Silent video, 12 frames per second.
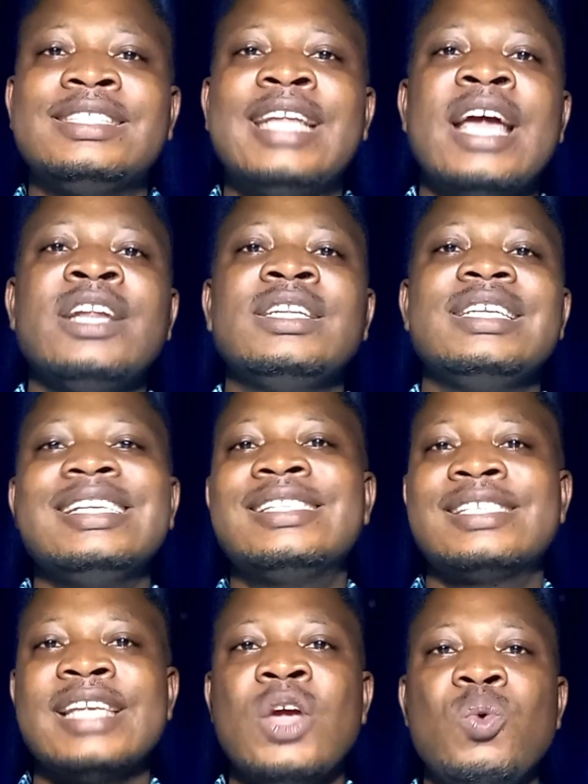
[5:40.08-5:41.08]
then
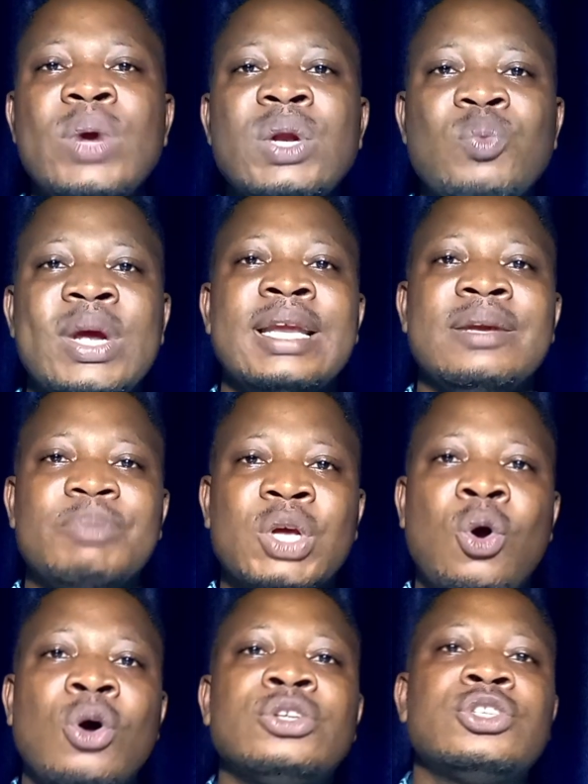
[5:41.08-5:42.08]
it's a win-win
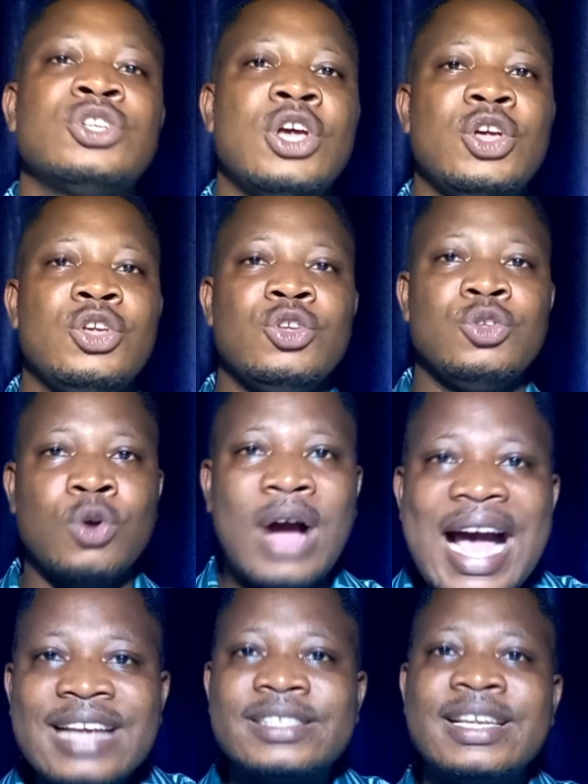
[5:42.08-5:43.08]
because
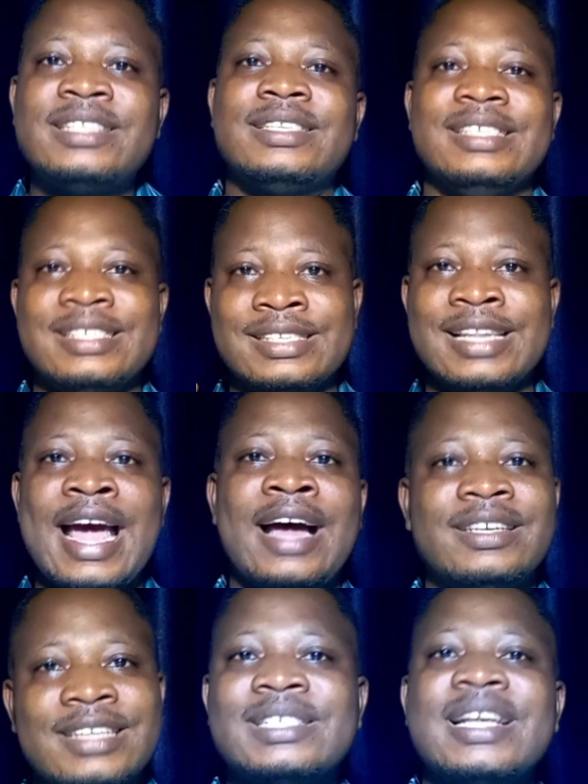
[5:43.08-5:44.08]
your asset is
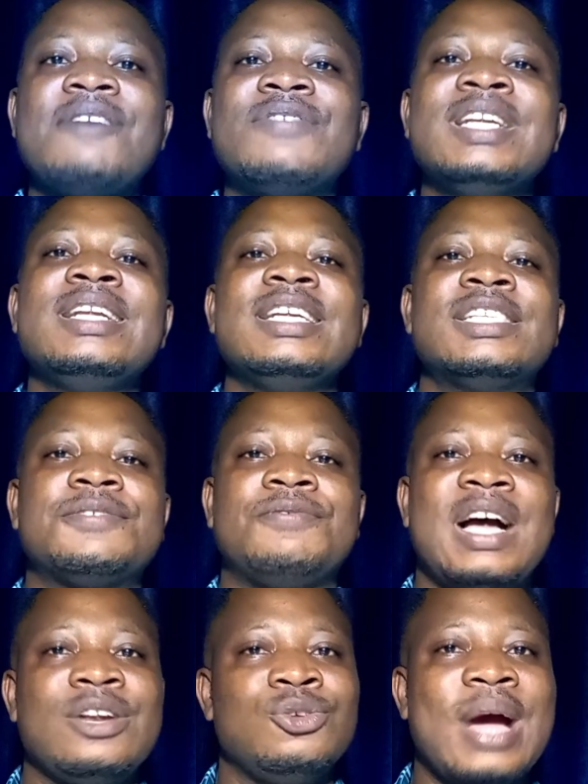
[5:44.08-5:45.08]
there, preserving its
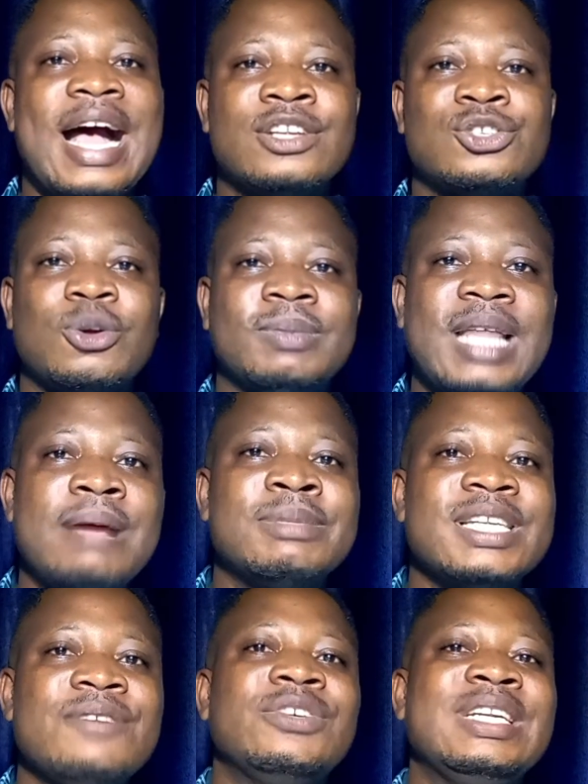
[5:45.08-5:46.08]
value and
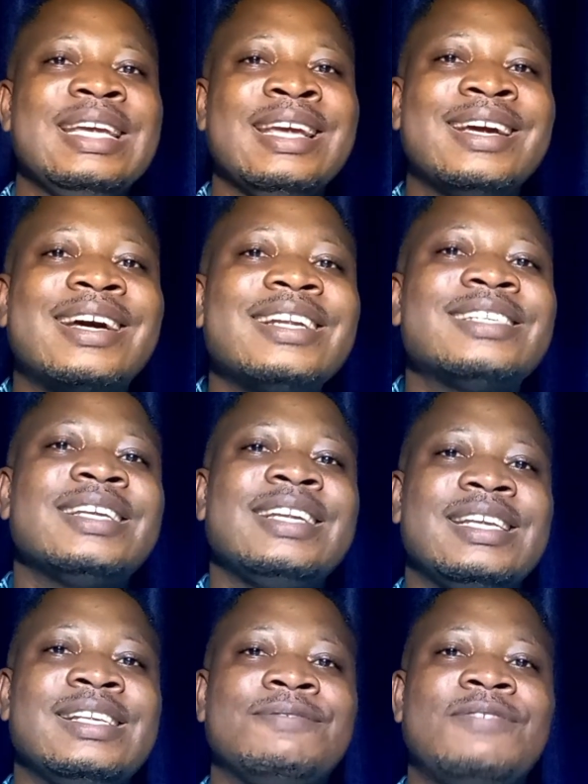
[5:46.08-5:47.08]
sometimes even
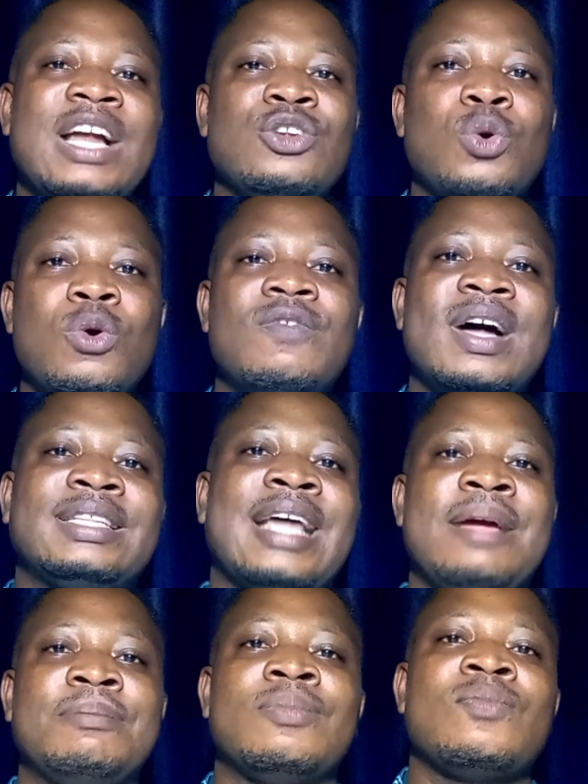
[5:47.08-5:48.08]
increasing in value over
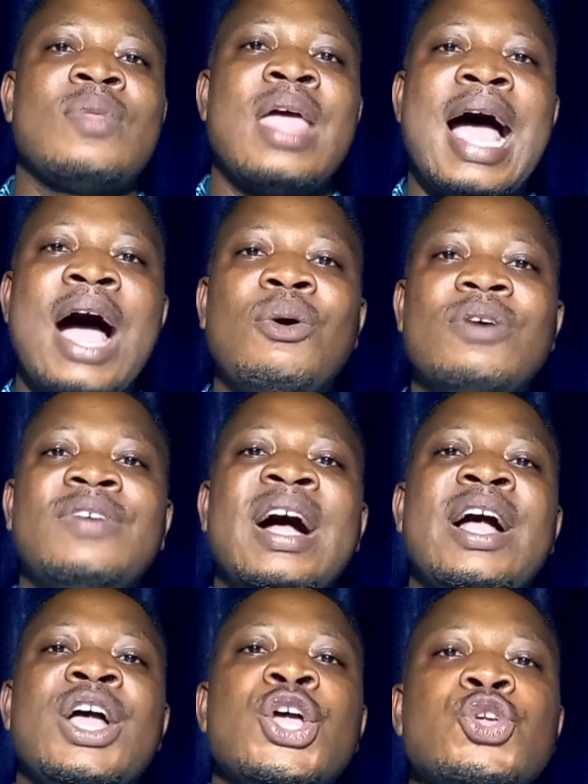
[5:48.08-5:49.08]
time.
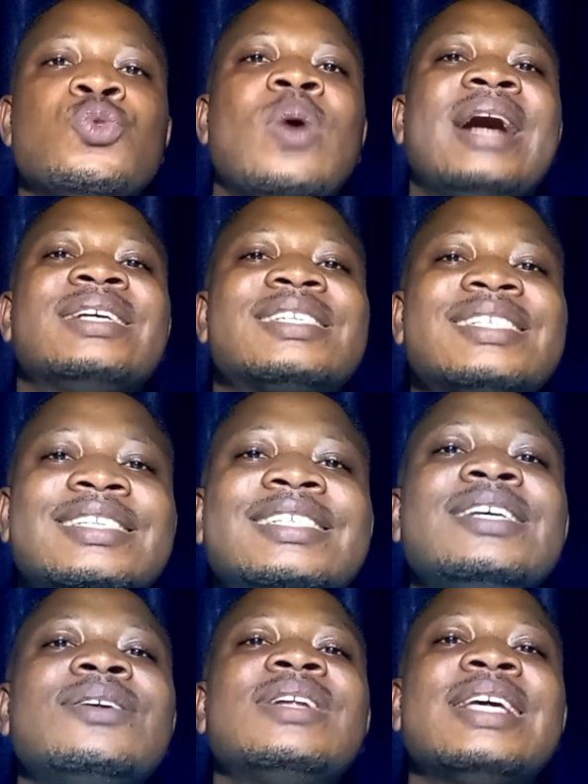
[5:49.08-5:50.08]
However, you are
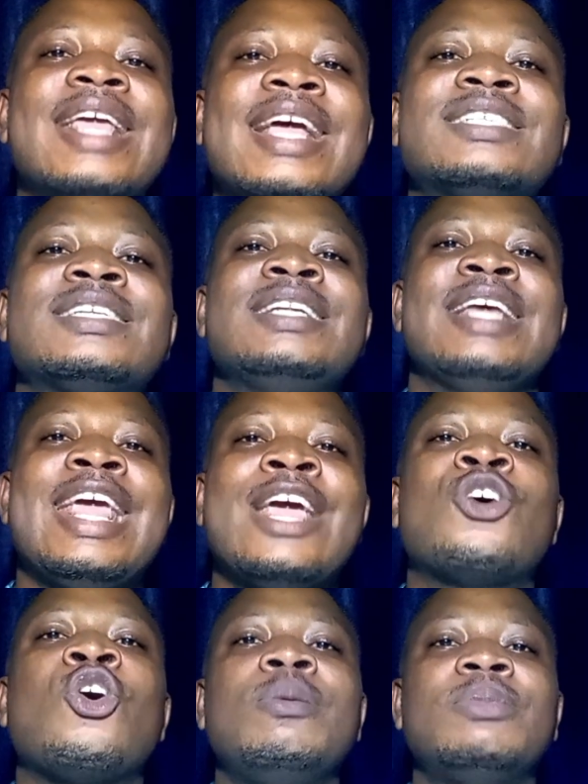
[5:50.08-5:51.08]
still getting
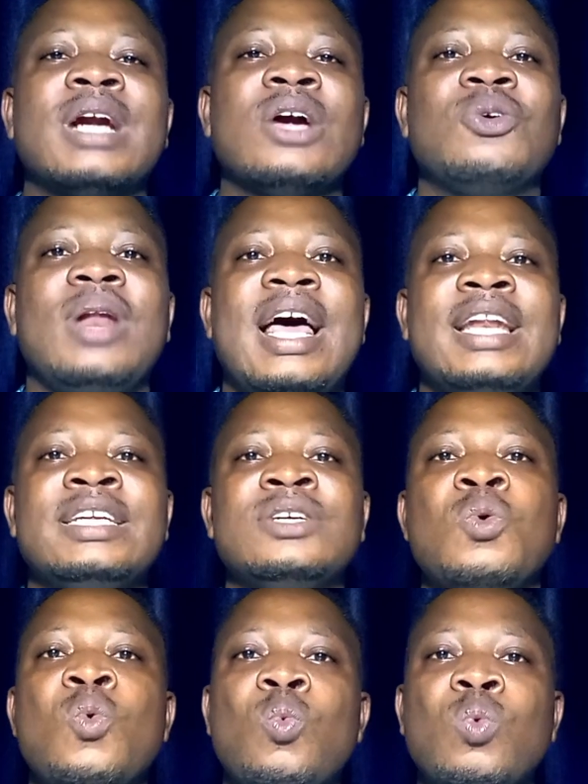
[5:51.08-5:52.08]
income regularly
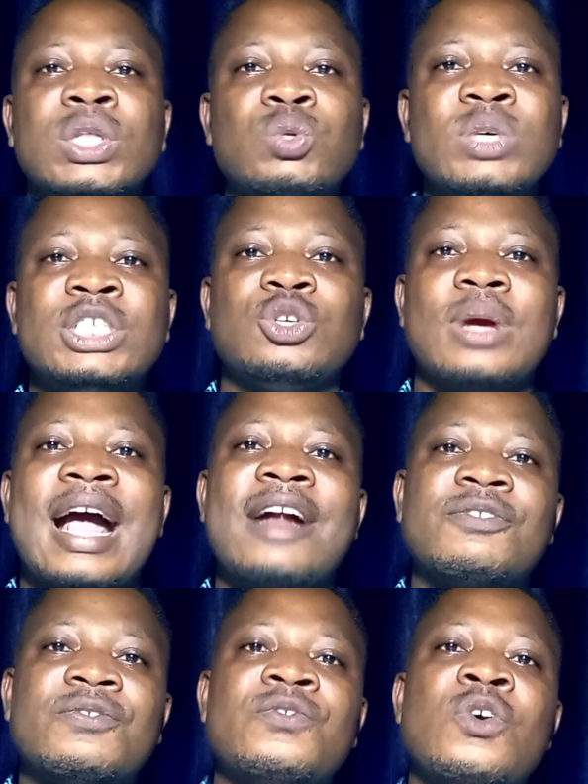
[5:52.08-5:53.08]
with which you
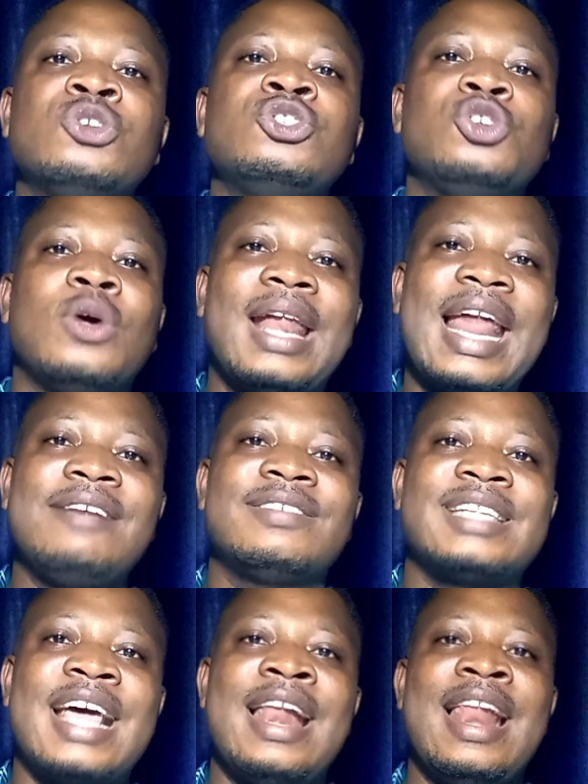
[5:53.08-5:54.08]
can fund your
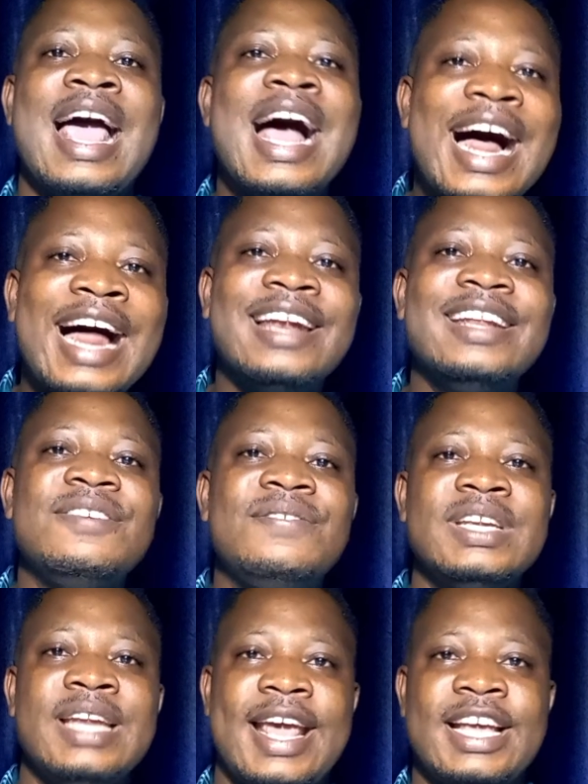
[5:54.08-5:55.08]
lifestyle and
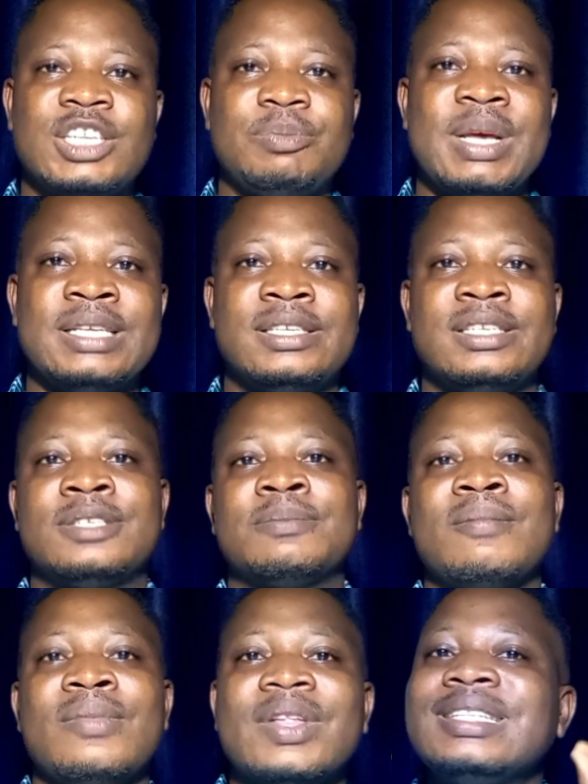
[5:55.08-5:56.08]
living expenses.
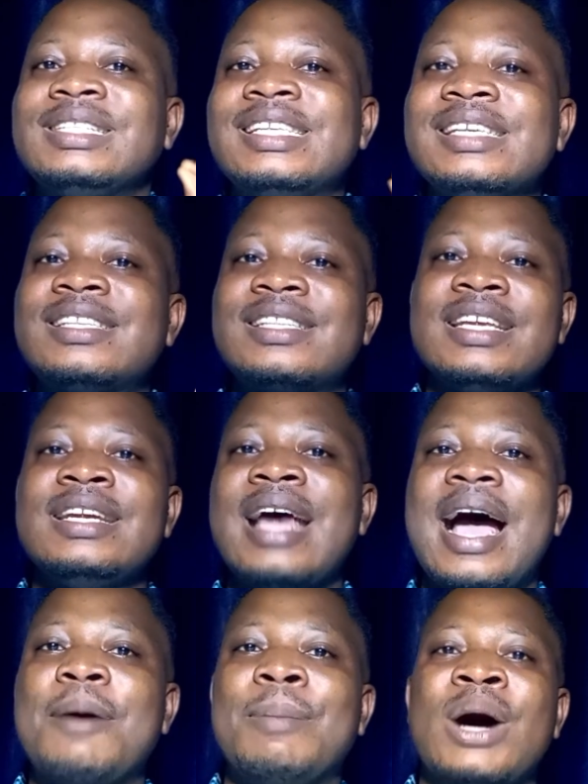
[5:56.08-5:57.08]
This
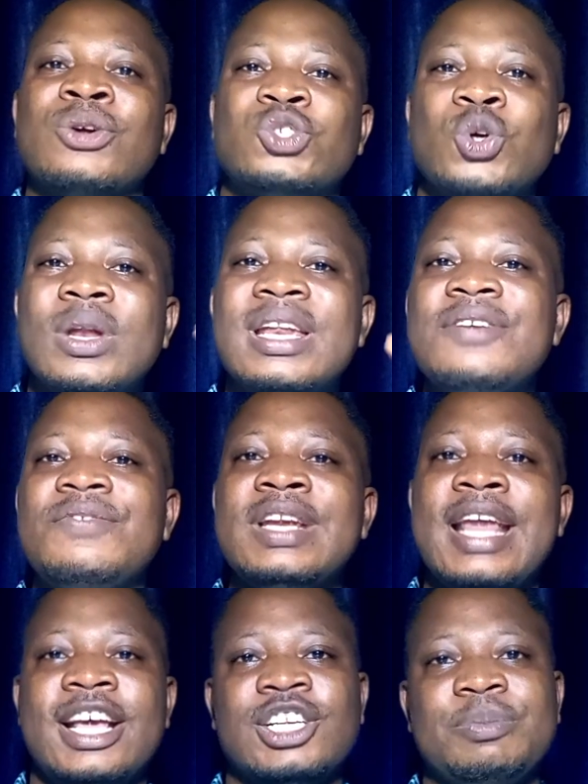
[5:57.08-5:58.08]
thing about your
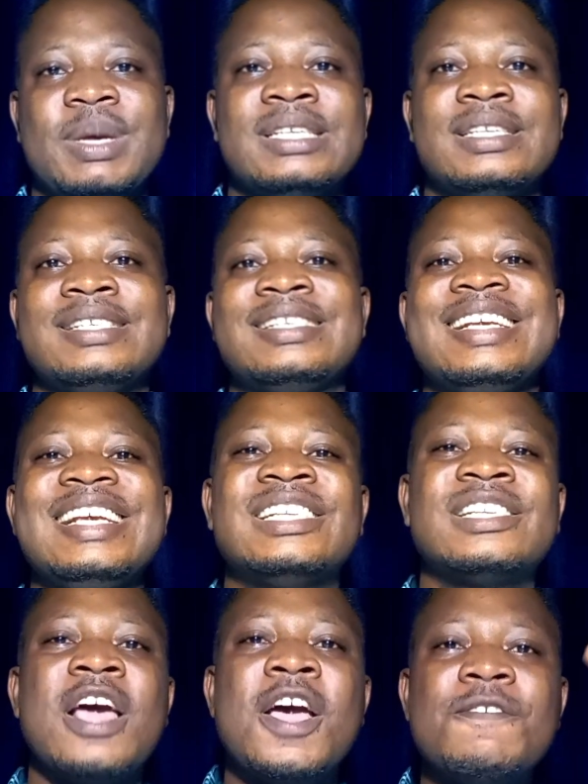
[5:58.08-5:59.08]
living expenses
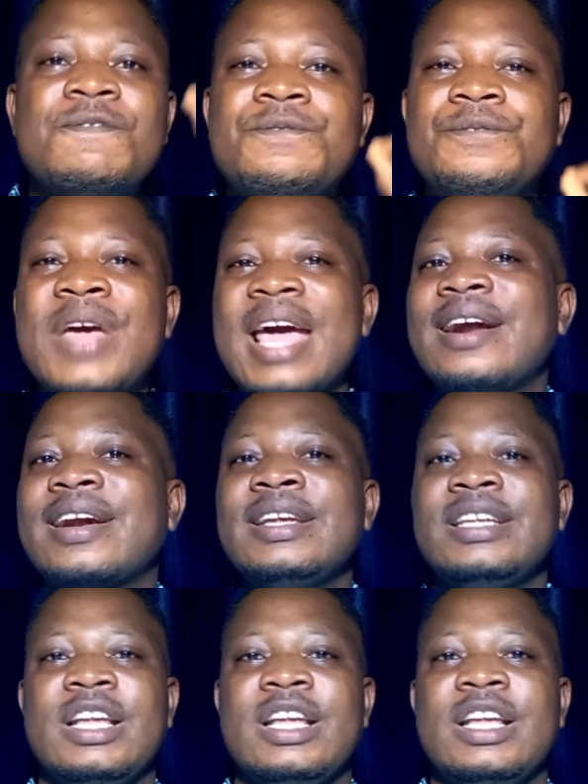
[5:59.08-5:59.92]
is very